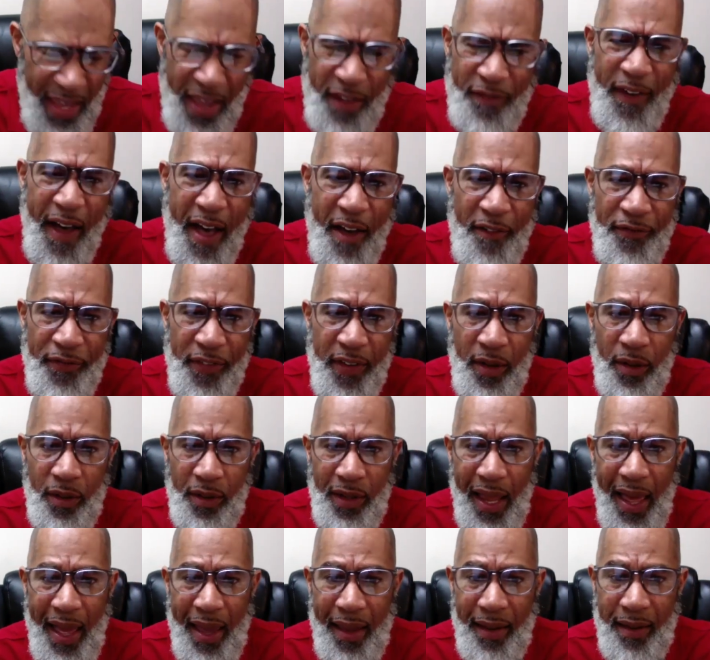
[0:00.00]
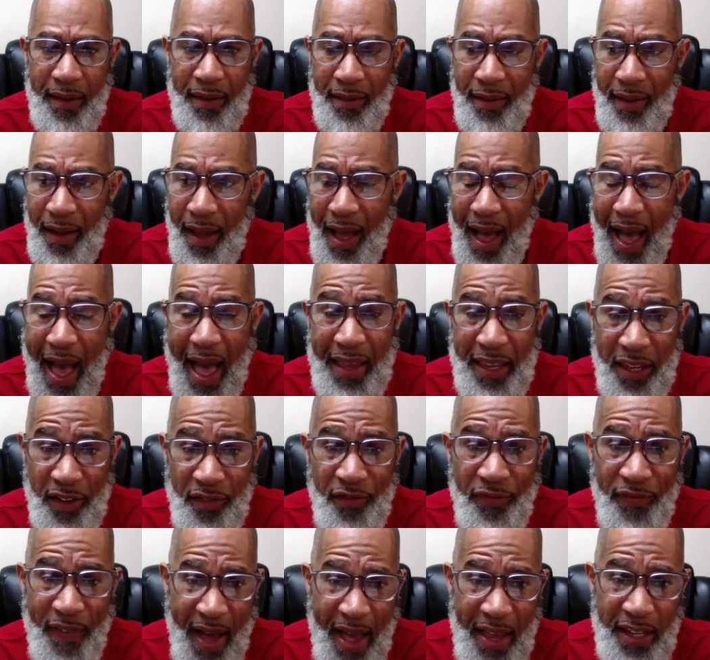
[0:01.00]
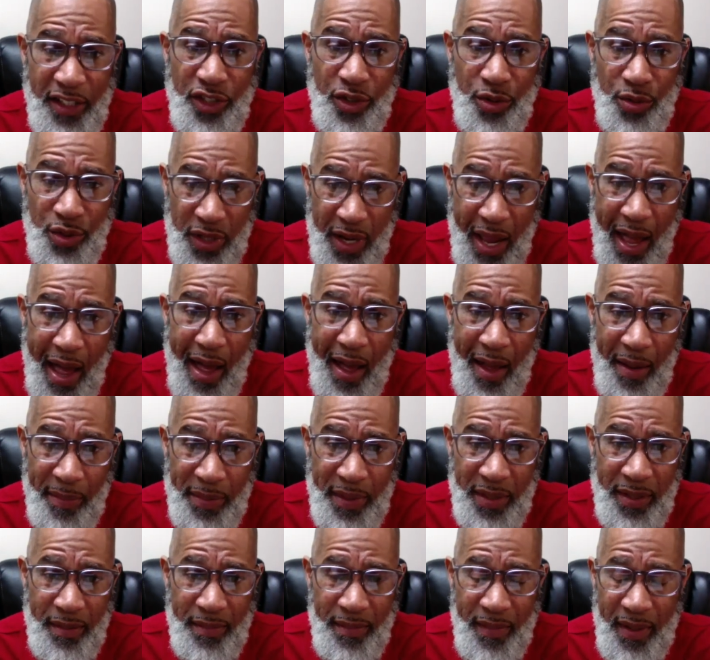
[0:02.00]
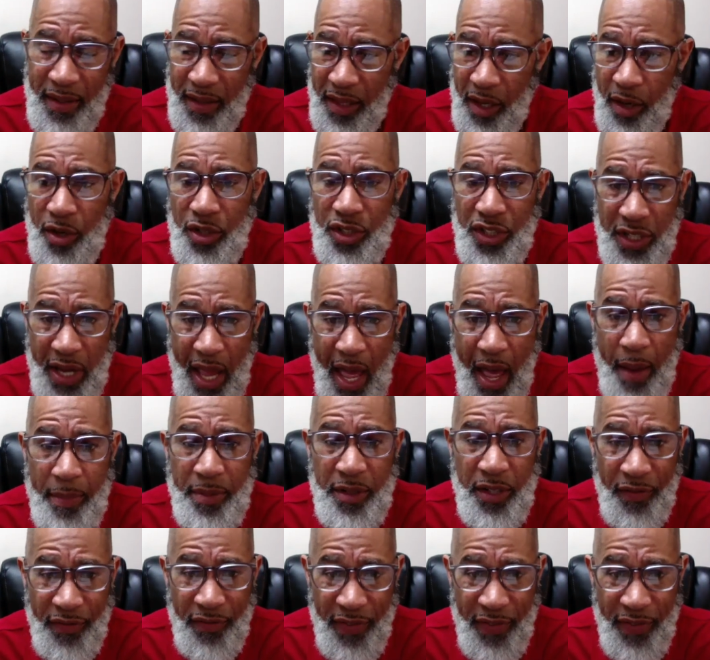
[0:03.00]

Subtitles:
If I feel like I can find you jobs, there are jobs